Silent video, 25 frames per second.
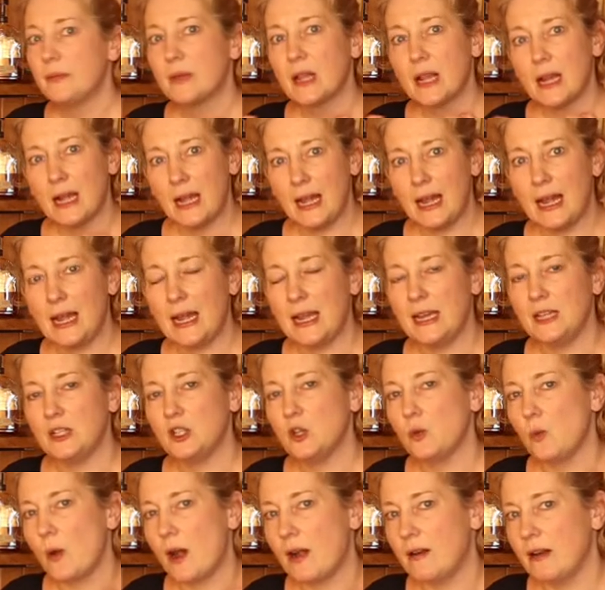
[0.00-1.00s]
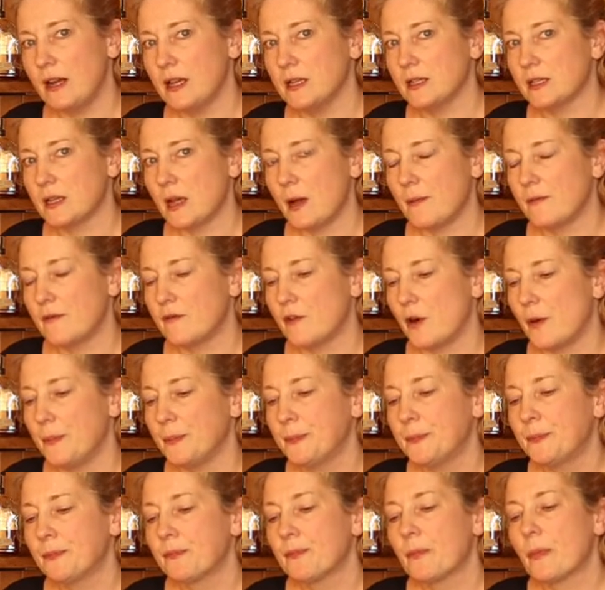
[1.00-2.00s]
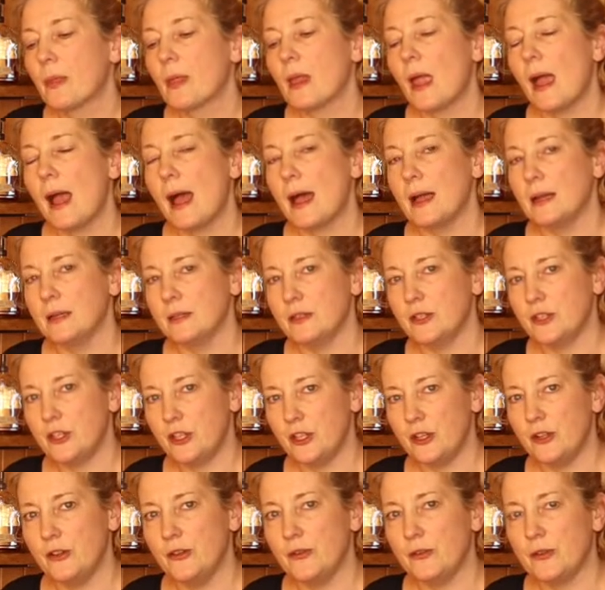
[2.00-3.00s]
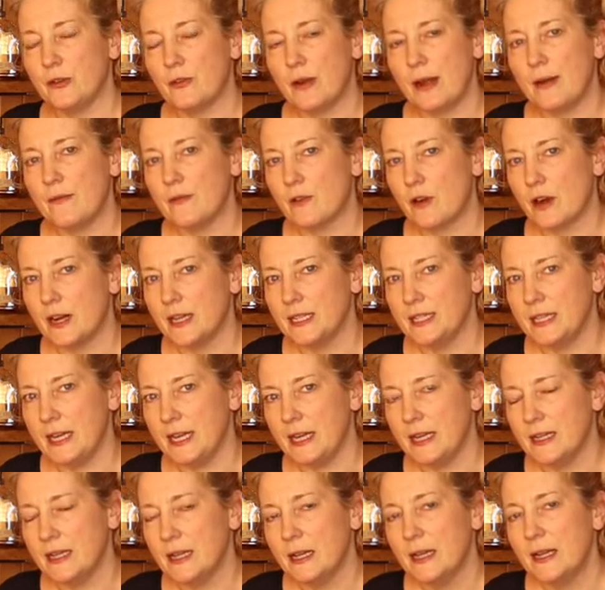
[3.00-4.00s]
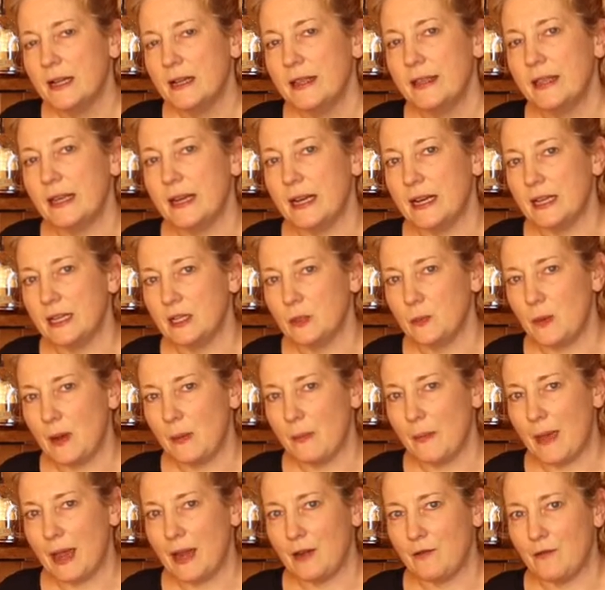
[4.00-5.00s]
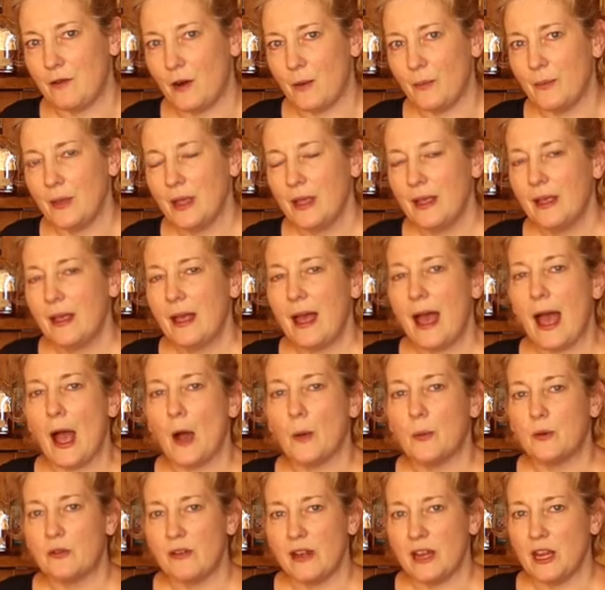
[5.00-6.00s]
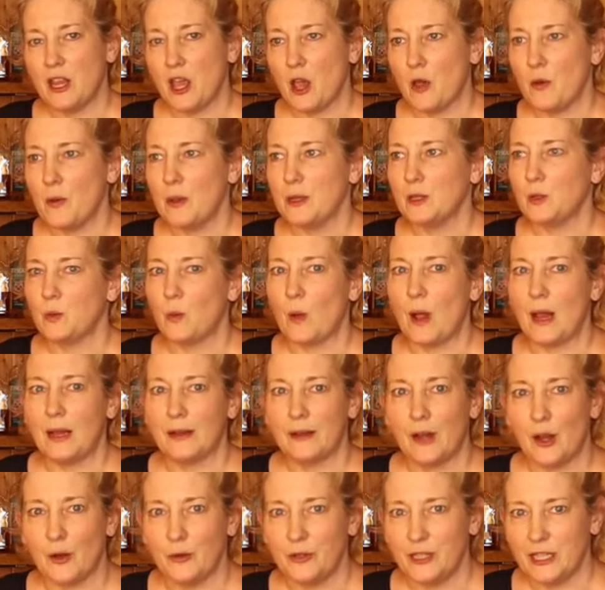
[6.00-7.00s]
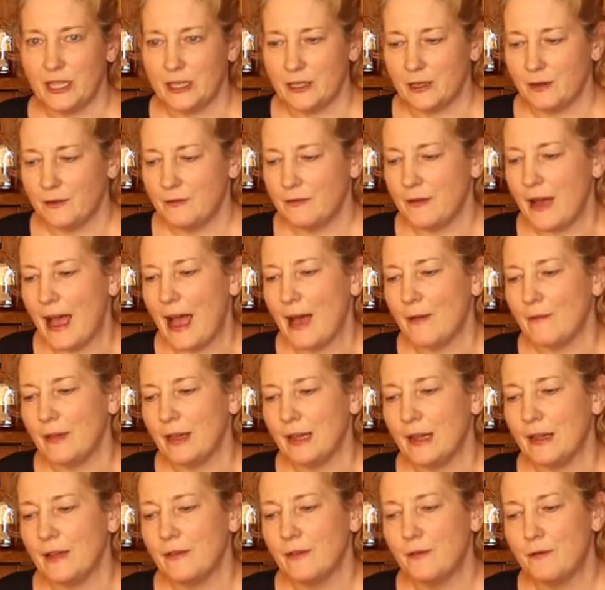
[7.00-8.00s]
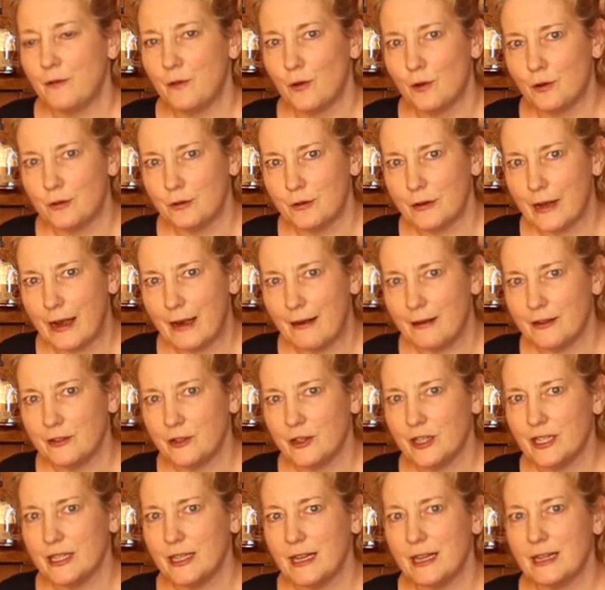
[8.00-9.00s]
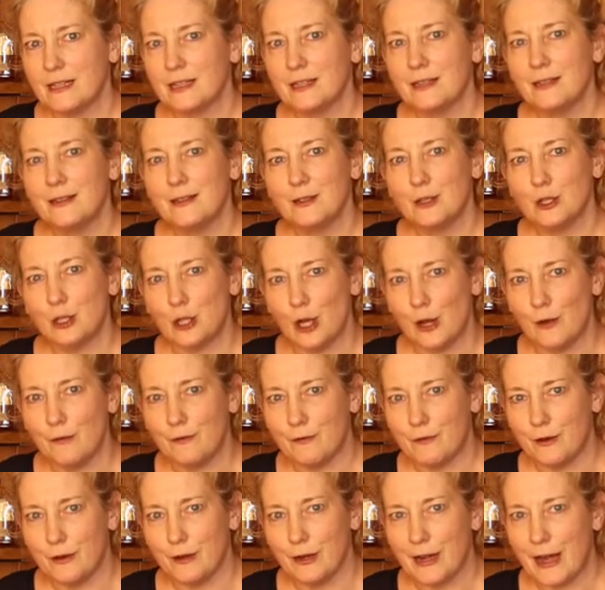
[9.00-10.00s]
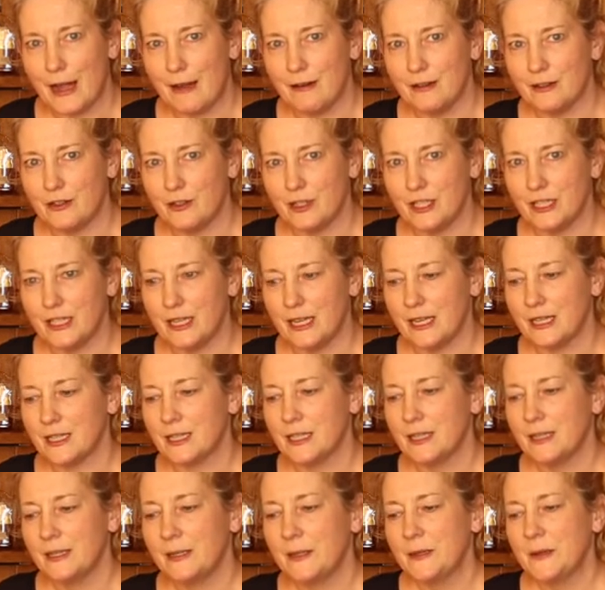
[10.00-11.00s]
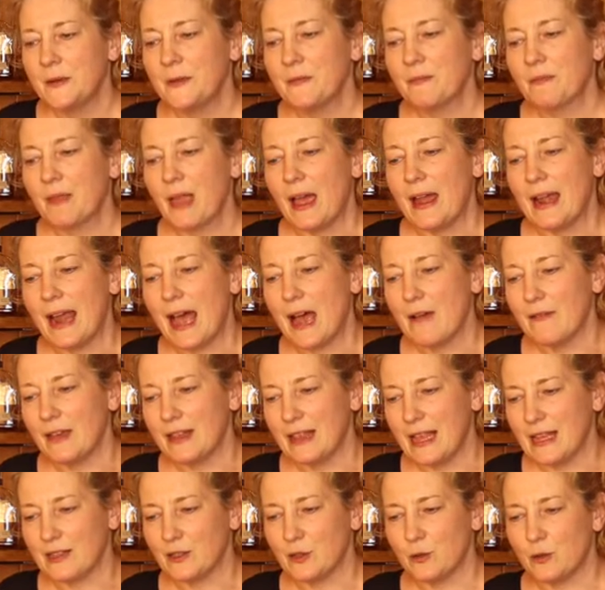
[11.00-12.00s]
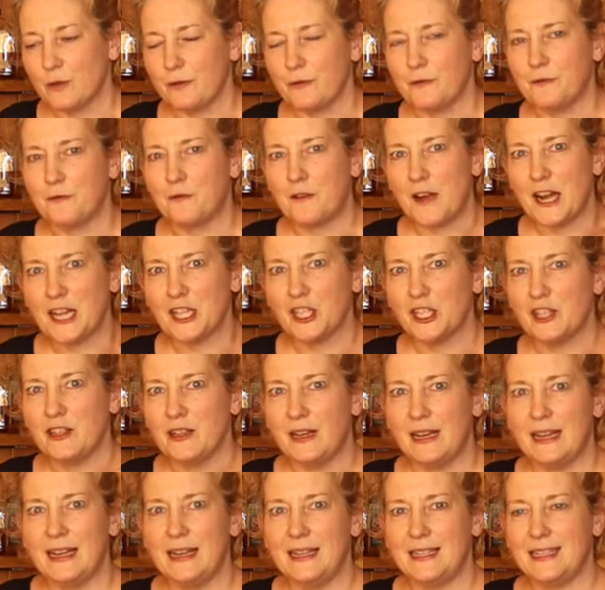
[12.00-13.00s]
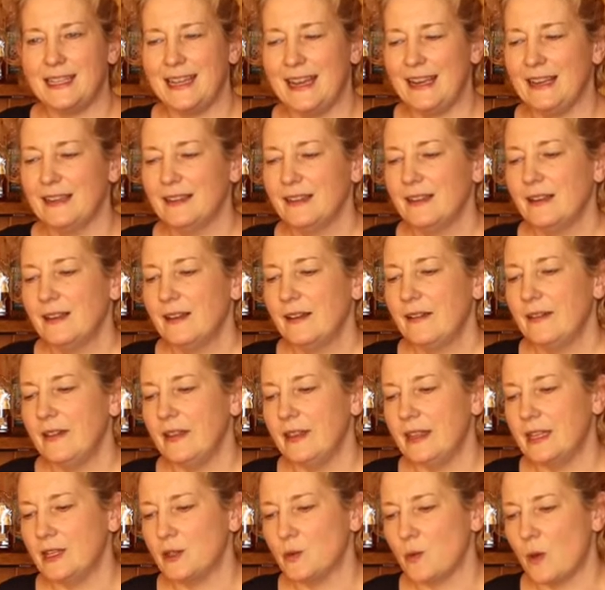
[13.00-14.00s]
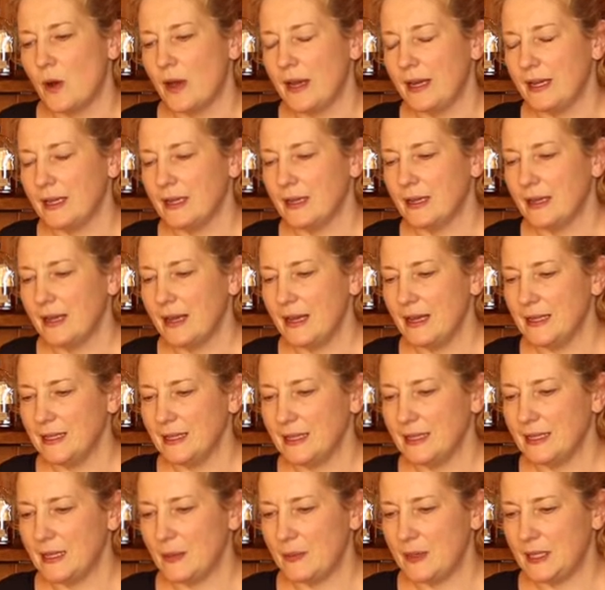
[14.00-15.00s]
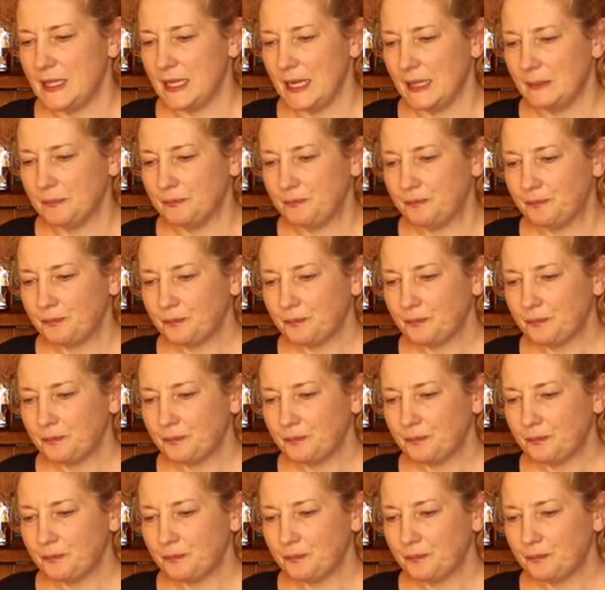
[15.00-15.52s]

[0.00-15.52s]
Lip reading: clearly to where it has come from and to the grape variety that it has been made from. Albarino is well noted for having floral characteristics, stone fruit characteristics, and having that sort of fresh salinity that this wine is exhibiting.